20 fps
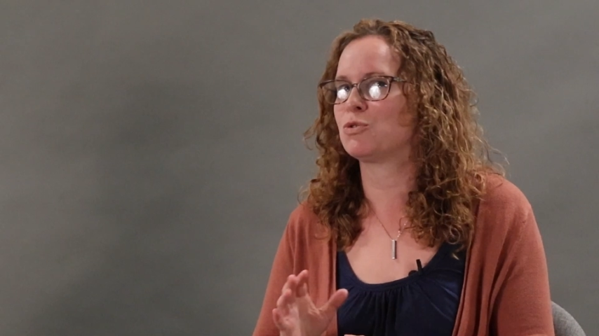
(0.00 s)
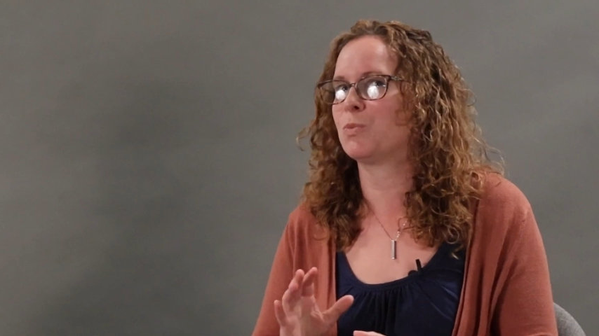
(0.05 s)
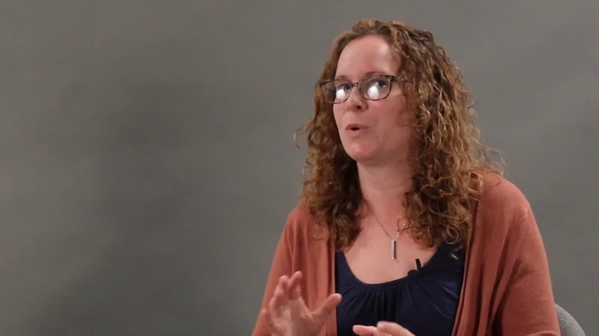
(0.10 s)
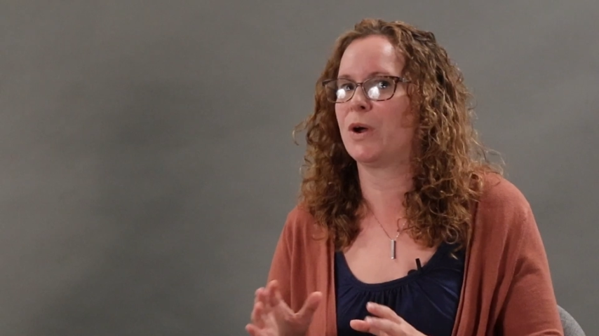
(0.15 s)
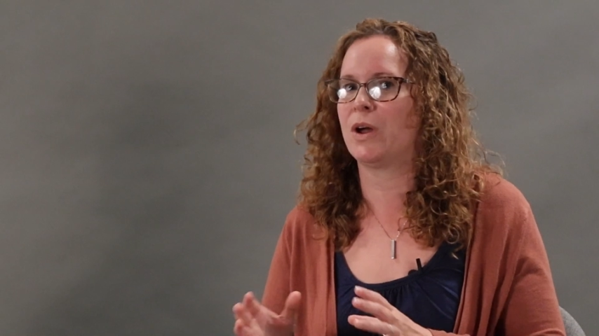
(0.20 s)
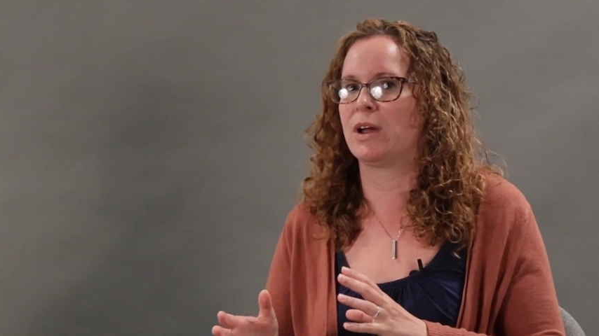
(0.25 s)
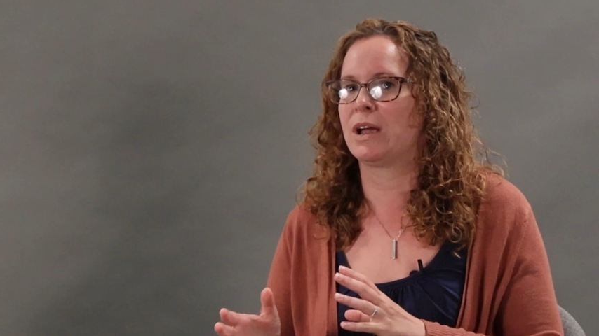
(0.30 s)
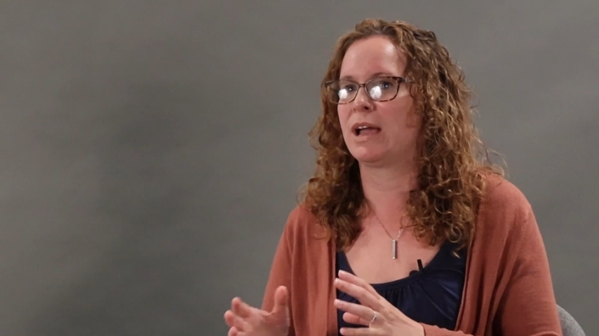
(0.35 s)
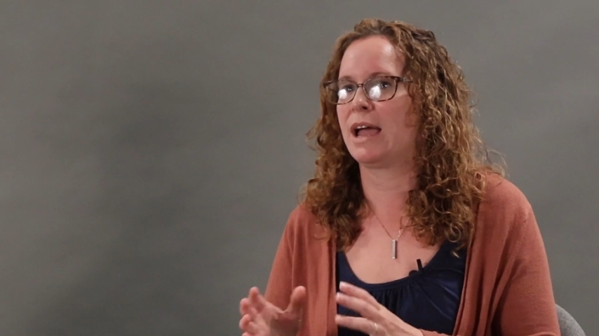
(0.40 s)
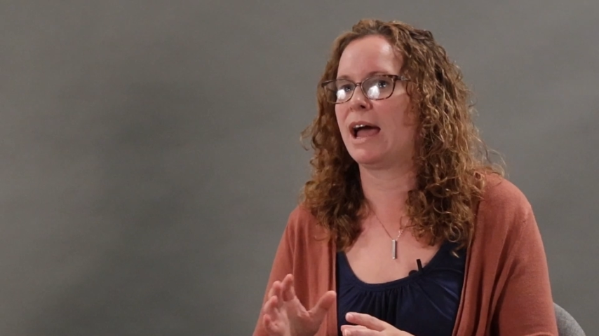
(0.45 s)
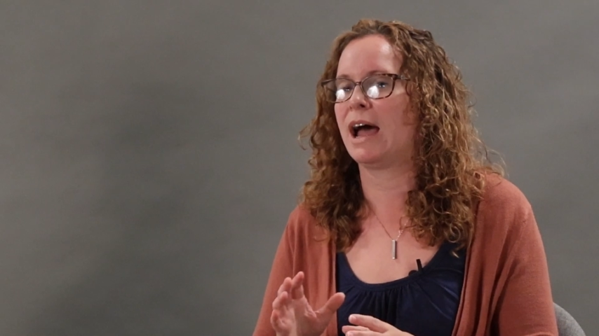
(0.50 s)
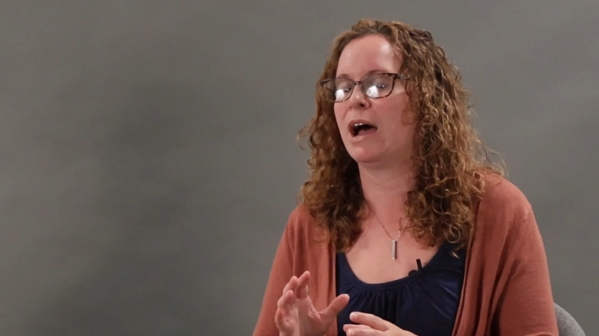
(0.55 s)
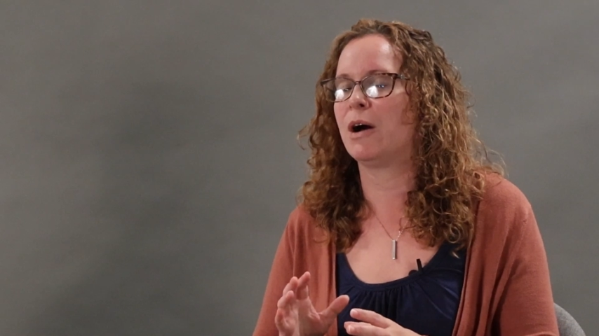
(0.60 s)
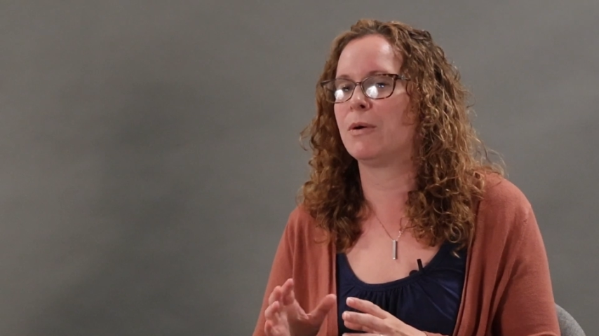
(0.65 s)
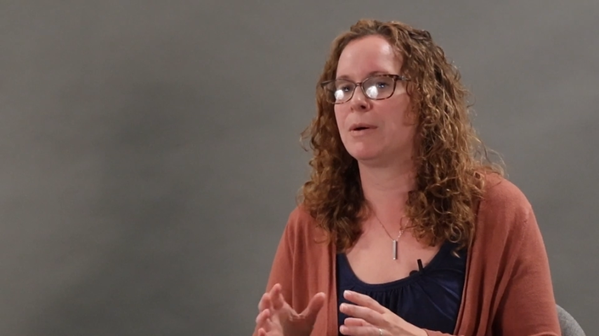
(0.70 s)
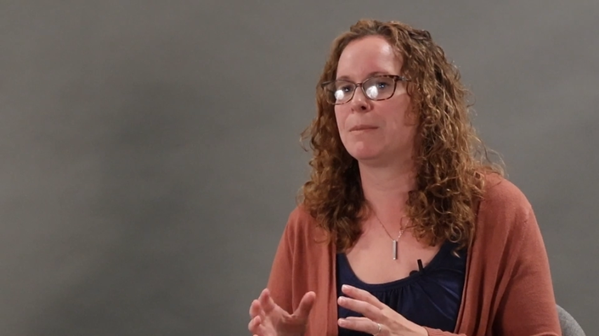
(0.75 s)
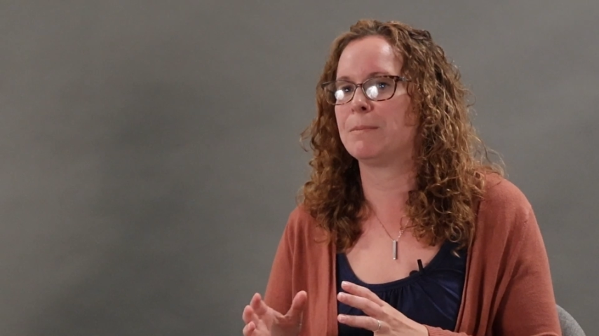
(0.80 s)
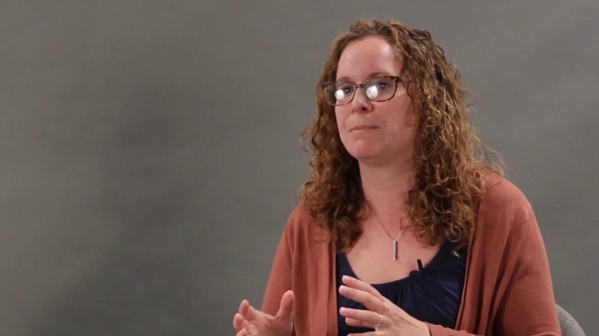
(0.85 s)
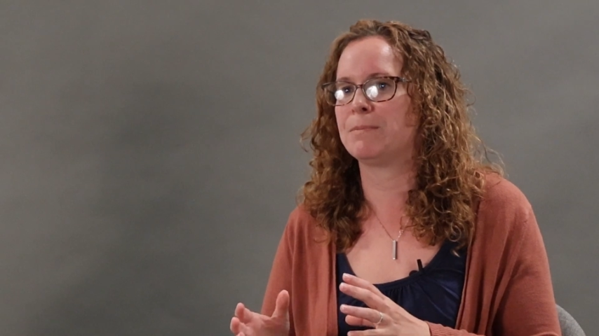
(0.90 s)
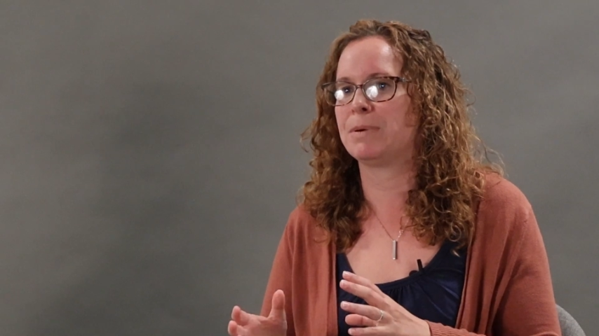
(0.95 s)
to work
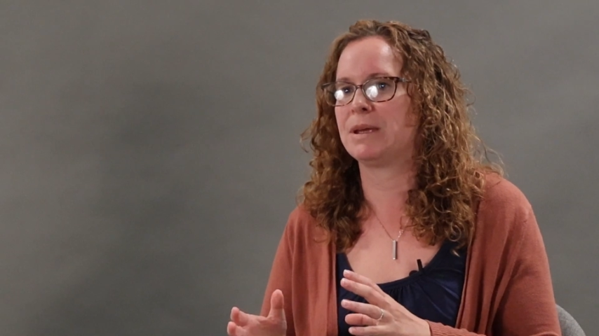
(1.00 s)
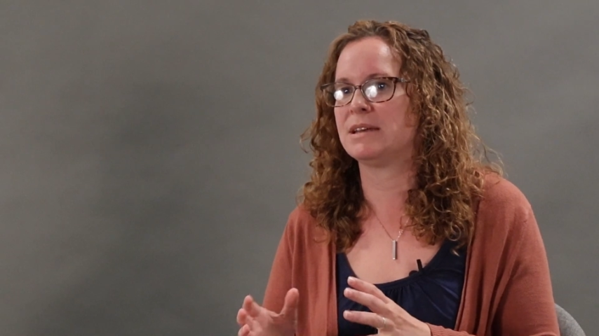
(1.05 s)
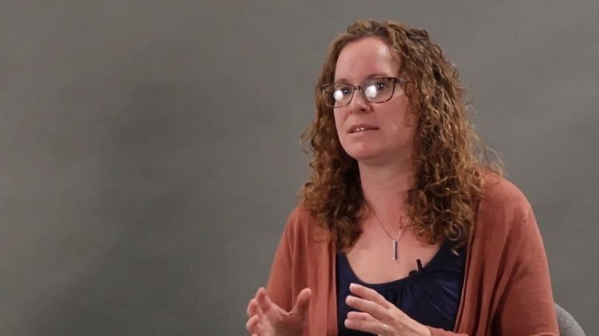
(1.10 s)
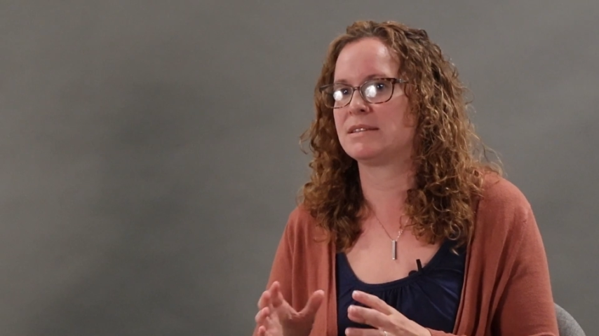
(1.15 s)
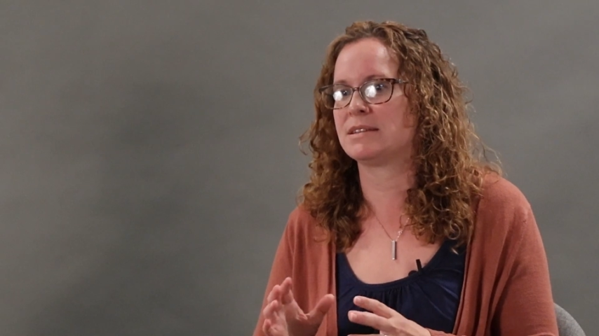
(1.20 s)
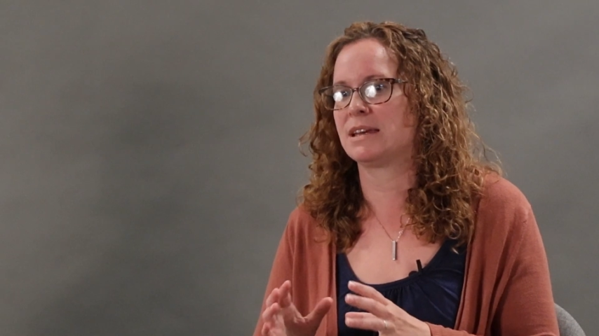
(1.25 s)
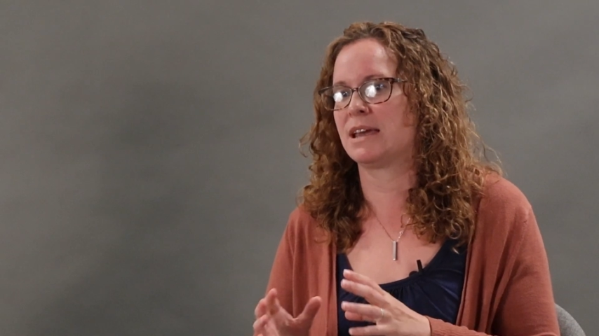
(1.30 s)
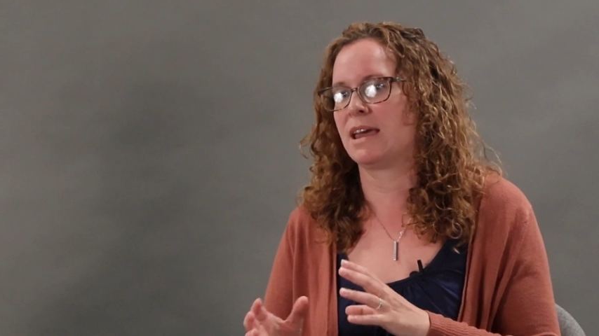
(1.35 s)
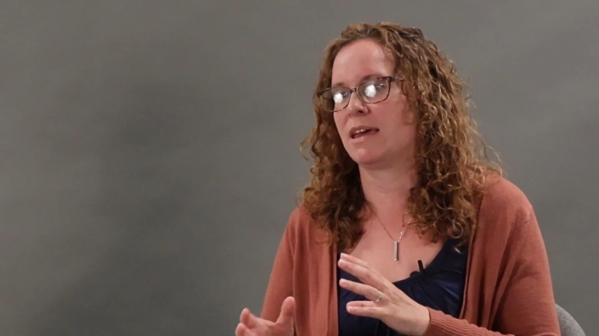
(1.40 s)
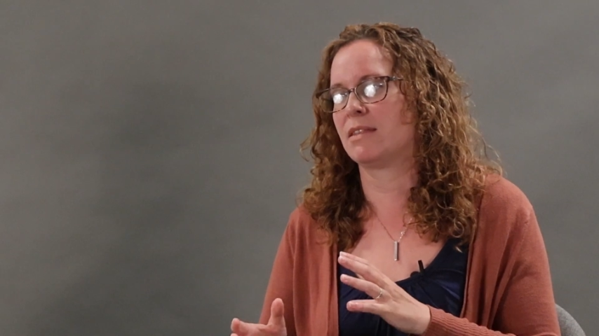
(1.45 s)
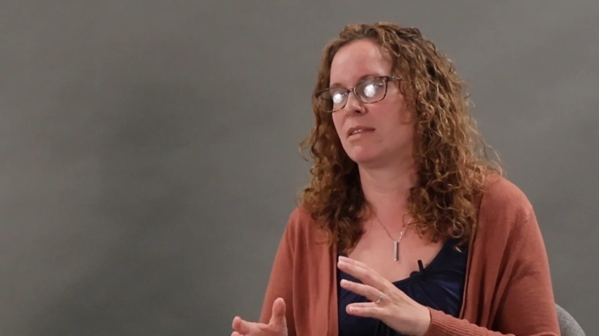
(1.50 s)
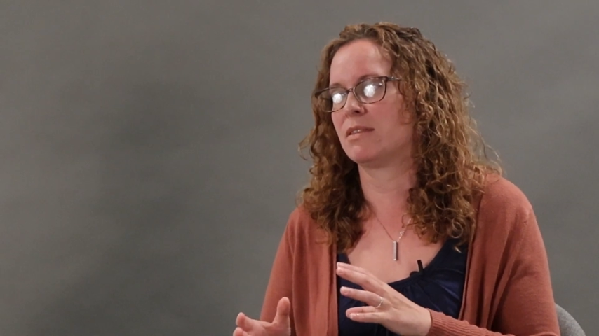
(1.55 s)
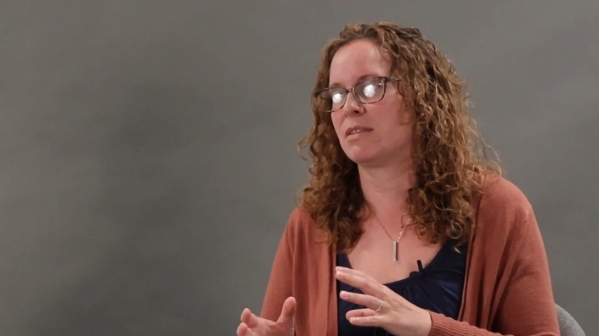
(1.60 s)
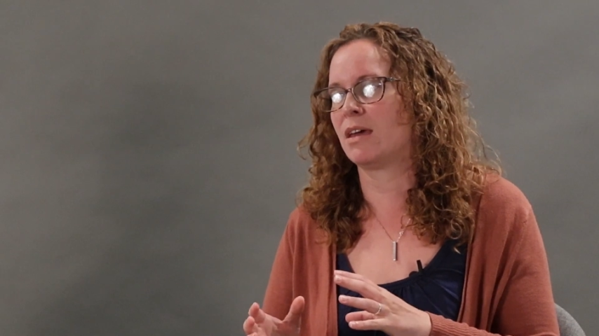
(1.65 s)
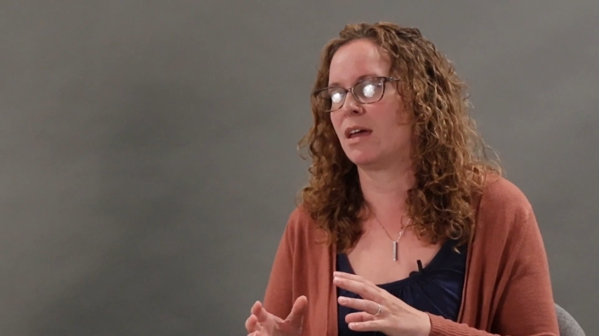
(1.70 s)
out and piece together